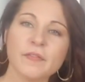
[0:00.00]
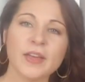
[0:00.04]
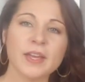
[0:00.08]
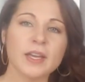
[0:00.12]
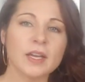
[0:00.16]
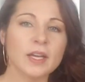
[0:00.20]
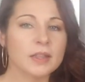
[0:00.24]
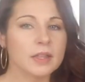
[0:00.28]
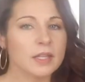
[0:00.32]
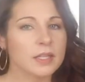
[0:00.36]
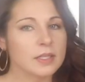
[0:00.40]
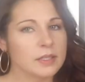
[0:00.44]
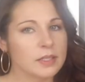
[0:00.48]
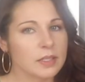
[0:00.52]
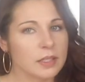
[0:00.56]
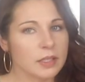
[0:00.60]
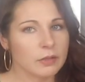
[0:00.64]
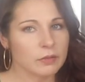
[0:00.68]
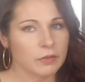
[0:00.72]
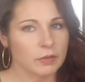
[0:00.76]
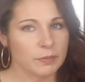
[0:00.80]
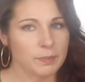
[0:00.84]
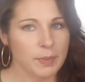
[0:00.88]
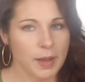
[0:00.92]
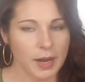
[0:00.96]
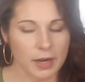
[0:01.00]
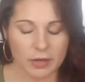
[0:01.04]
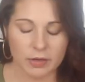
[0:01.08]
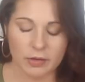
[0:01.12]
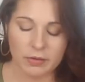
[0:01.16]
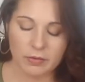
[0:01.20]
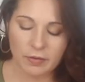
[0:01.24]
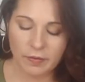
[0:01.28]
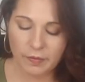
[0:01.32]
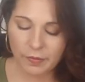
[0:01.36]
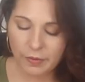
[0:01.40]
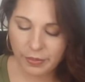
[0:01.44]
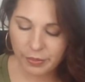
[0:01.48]
I cut this in a grid
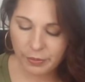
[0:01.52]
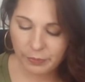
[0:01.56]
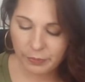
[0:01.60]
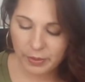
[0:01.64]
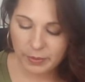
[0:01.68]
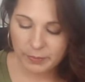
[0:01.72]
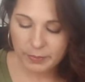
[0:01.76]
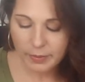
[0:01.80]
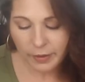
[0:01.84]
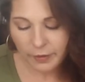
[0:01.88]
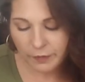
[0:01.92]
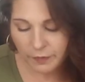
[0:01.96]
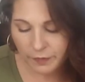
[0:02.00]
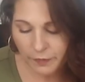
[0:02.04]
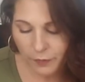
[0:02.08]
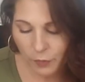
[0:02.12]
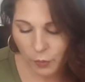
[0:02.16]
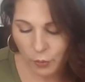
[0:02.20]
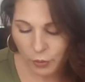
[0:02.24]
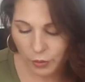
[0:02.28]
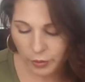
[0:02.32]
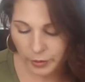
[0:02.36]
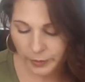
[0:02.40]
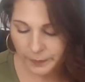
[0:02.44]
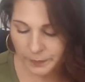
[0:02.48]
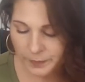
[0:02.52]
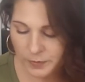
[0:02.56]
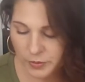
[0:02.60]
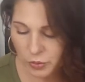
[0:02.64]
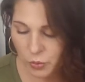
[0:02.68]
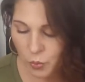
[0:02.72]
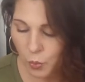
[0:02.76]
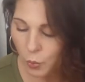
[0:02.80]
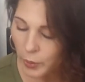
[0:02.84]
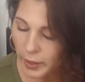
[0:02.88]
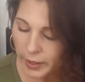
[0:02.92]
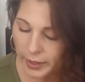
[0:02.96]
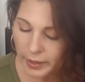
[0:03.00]
pattern of 3x4
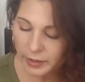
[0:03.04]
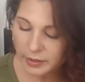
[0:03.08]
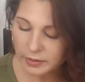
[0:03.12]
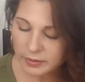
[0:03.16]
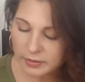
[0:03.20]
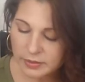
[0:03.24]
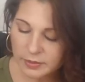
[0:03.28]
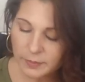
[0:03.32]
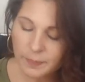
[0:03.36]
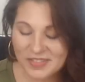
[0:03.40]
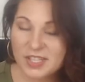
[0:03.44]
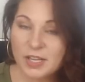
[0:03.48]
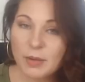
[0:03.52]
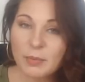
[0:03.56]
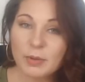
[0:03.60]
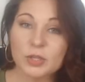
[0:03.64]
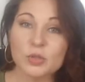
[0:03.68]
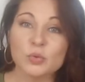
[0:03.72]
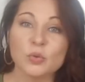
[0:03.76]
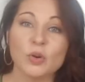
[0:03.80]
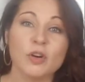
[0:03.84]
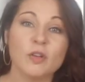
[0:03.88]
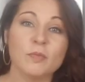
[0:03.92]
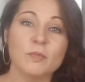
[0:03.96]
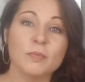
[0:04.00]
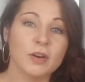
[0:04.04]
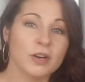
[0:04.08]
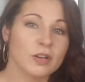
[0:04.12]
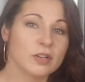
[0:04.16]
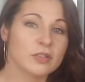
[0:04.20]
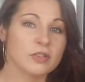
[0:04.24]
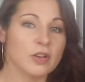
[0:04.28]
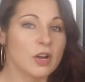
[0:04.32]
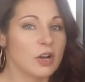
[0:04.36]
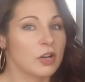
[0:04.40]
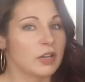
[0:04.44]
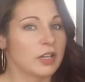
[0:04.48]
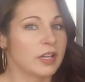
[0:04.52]
squares, so that'll be 12
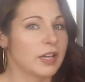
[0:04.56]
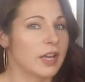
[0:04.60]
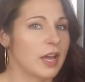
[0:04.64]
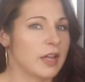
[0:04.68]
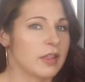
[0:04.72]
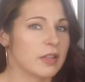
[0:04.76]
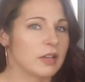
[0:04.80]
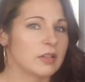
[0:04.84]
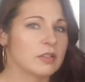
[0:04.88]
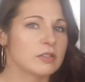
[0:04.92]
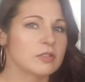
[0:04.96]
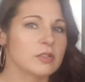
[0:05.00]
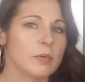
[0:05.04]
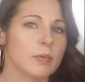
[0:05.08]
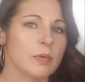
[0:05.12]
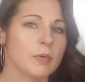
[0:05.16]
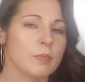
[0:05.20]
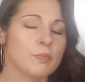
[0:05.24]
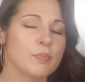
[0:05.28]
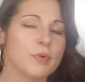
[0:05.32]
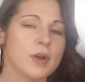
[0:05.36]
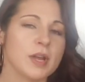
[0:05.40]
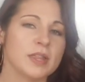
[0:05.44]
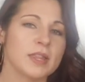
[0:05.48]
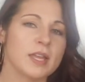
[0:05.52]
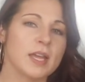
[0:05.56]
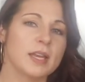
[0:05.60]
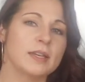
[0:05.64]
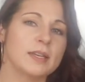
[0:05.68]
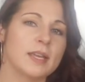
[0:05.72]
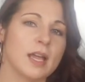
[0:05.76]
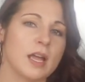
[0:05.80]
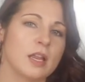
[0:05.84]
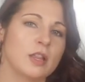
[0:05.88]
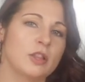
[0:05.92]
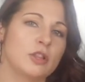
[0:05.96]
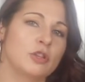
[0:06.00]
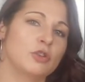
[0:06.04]
bars altogether. So I'm going to break that
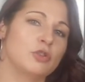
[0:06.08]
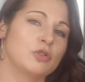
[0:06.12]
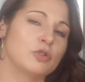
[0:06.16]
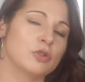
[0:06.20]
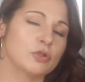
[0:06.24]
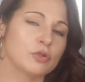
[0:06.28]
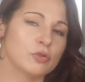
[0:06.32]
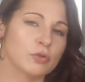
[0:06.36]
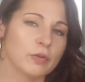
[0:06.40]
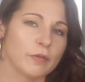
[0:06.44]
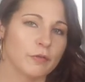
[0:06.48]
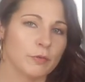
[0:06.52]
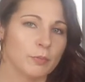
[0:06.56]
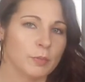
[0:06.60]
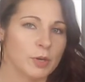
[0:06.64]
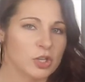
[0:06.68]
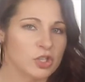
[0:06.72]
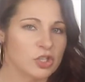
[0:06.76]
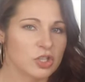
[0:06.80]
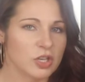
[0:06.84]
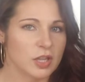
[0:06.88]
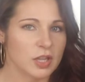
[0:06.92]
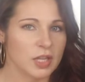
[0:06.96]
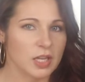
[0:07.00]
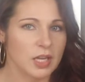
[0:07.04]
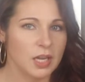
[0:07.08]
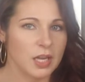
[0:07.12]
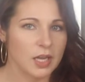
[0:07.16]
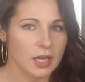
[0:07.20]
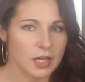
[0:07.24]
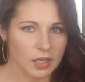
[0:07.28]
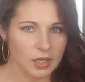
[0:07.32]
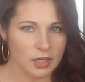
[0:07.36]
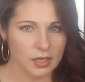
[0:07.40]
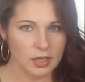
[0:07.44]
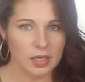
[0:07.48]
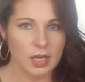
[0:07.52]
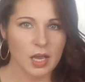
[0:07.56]
down in nutritional information at the
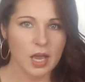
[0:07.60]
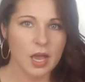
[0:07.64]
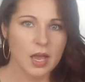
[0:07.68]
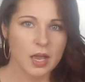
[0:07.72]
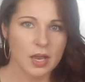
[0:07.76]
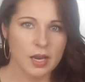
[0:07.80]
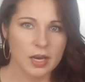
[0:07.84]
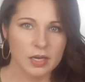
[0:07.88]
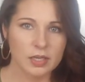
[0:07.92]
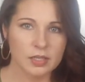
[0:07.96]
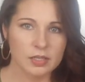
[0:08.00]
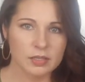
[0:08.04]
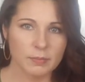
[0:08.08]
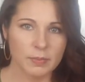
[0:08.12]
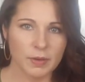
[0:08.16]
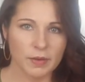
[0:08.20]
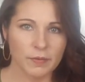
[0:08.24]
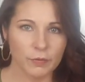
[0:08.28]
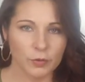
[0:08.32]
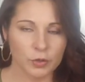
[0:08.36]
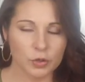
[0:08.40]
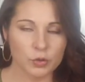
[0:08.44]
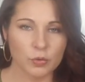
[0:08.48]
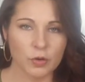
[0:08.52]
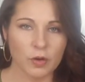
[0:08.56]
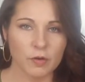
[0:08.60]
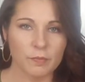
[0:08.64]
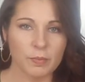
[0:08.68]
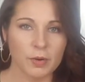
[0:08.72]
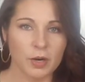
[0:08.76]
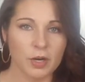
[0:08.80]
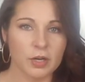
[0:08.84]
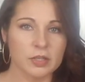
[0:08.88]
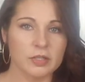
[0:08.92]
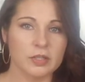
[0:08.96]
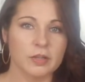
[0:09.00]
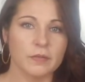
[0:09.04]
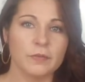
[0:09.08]
end to be for 12
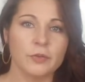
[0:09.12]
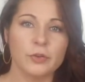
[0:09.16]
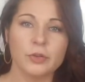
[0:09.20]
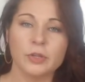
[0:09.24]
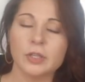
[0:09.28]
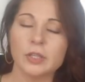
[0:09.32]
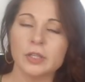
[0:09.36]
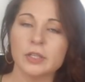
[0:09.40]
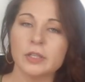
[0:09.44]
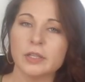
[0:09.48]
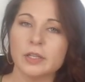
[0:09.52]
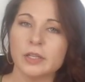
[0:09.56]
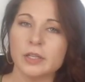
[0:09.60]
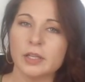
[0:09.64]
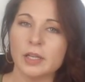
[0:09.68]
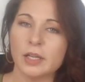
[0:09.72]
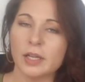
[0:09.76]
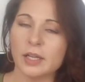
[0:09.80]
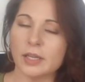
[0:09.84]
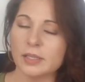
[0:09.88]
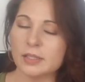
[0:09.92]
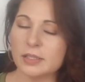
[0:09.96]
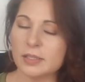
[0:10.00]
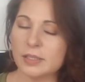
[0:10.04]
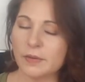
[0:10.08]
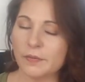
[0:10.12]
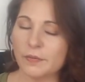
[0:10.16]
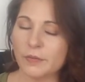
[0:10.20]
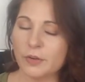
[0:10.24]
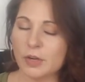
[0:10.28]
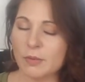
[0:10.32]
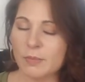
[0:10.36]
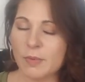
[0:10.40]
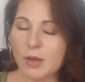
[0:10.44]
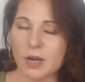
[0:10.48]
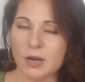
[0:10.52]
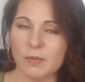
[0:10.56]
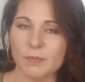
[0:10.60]
bars. If you get a different
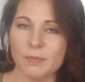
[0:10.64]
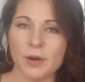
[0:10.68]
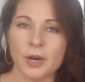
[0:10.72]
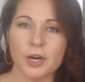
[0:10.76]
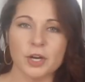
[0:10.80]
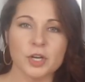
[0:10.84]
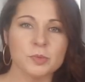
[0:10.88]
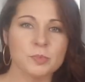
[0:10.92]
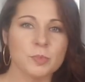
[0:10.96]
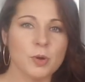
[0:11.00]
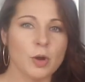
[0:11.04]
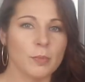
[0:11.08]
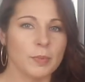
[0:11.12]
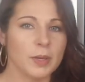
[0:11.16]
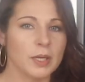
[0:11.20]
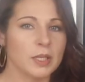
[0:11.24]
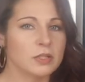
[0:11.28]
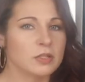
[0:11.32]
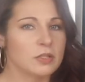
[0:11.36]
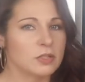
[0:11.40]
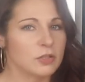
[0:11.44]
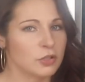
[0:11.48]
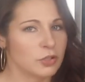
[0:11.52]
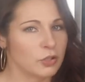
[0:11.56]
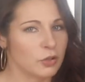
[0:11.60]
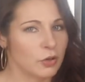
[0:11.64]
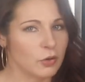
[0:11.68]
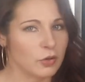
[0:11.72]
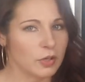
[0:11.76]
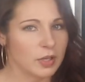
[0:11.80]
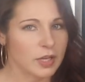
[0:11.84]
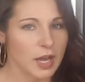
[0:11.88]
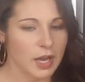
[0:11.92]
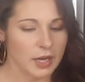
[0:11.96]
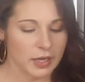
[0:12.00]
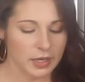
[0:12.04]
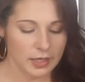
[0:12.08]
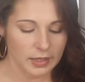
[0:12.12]
amount of bars, by all means do your own
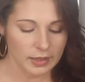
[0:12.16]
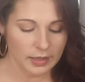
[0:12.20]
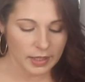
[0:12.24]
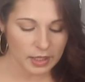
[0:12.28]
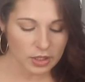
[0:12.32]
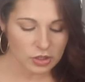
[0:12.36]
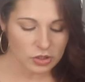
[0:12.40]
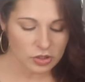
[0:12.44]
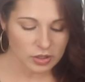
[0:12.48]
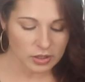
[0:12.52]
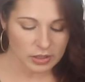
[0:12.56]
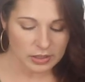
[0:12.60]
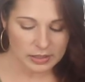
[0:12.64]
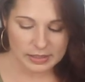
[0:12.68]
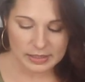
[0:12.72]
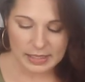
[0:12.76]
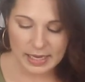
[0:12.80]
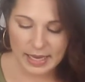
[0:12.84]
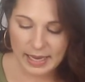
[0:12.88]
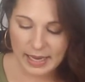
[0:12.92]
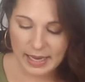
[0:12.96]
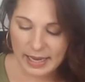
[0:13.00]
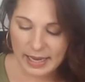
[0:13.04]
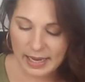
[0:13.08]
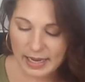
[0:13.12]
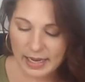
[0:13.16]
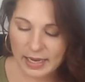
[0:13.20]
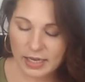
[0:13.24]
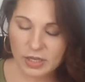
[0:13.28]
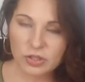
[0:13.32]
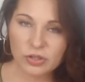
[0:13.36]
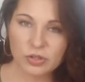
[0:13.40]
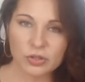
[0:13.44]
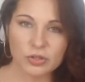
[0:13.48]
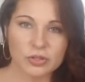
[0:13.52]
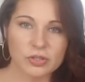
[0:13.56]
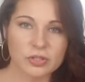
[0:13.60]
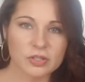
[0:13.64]
calculations,
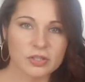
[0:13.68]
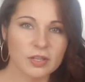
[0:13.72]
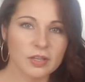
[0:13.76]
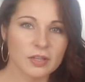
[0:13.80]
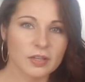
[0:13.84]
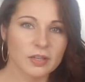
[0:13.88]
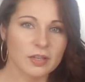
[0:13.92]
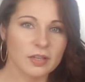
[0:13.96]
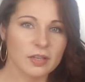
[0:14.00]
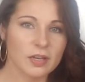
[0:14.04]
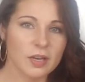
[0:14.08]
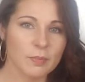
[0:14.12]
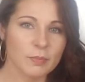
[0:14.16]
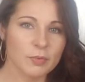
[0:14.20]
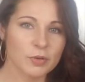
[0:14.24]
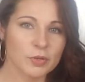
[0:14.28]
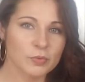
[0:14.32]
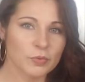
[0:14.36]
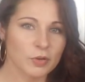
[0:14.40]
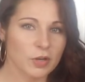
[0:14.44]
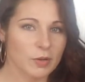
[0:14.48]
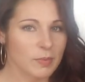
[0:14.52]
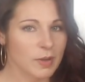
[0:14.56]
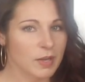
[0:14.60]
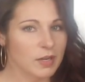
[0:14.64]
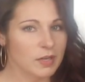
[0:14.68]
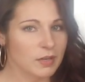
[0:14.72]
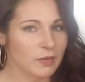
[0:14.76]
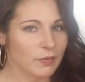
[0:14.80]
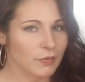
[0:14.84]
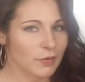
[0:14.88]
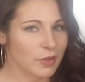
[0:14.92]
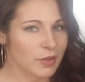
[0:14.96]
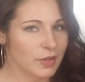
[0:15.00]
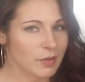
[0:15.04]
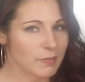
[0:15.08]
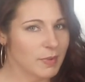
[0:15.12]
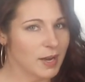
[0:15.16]
as your numbers will come out
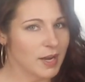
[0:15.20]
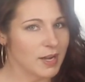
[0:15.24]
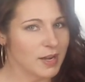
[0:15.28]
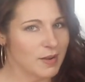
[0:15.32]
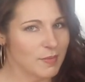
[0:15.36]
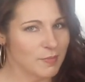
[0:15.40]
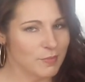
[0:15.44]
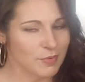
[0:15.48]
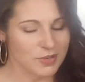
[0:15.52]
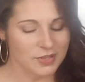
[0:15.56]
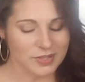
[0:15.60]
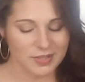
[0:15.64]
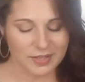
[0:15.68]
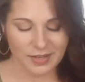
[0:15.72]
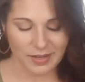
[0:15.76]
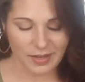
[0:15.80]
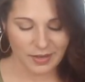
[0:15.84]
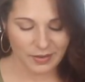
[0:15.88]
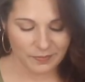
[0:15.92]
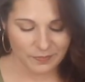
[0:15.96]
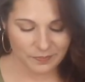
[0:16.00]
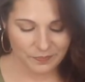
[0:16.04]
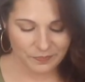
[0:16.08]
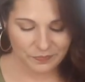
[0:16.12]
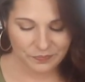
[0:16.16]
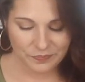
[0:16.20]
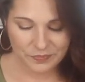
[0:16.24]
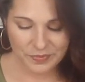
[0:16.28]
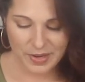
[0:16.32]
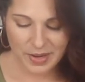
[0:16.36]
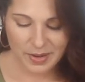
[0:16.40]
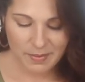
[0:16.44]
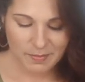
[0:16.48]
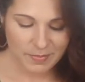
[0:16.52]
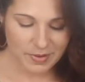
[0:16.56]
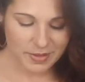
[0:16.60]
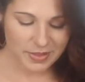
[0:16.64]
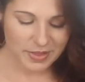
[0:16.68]
different than my numbers did.
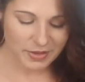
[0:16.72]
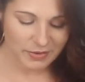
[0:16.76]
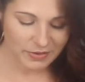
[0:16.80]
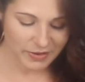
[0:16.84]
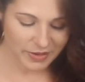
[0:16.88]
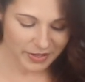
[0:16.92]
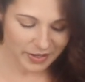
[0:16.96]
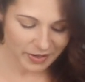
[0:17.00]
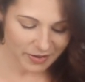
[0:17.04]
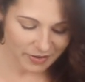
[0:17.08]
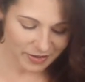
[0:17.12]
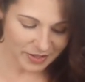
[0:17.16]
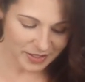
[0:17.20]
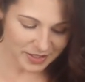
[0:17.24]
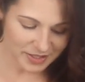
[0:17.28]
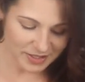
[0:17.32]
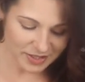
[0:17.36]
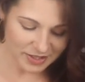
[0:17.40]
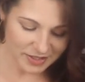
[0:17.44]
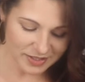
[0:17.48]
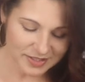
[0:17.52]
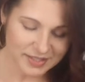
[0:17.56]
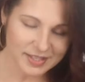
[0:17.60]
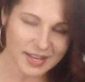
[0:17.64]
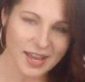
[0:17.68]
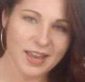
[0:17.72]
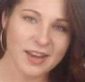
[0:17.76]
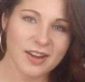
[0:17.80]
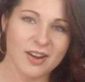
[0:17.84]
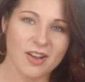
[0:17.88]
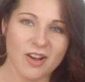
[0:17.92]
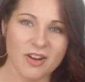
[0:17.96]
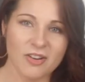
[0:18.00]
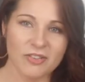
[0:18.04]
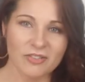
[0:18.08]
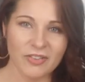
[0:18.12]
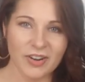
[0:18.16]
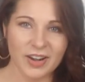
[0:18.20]
But there we go. It's all set,
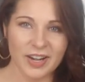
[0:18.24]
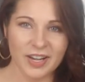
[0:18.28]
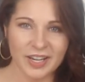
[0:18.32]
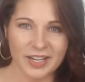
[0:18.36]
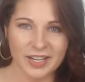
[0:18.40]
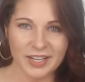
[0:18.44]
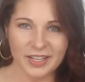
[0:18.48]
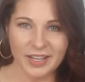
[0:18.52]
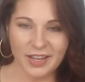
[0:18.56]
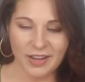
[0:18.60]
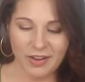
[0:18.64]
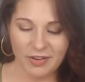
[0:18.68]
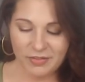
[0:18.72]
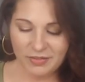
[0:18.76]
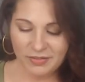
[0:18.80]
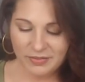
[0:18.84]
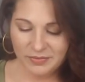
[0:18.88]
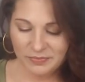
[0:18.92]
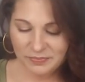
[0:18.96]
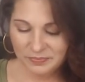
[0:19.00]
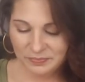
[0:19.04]
all ready to go.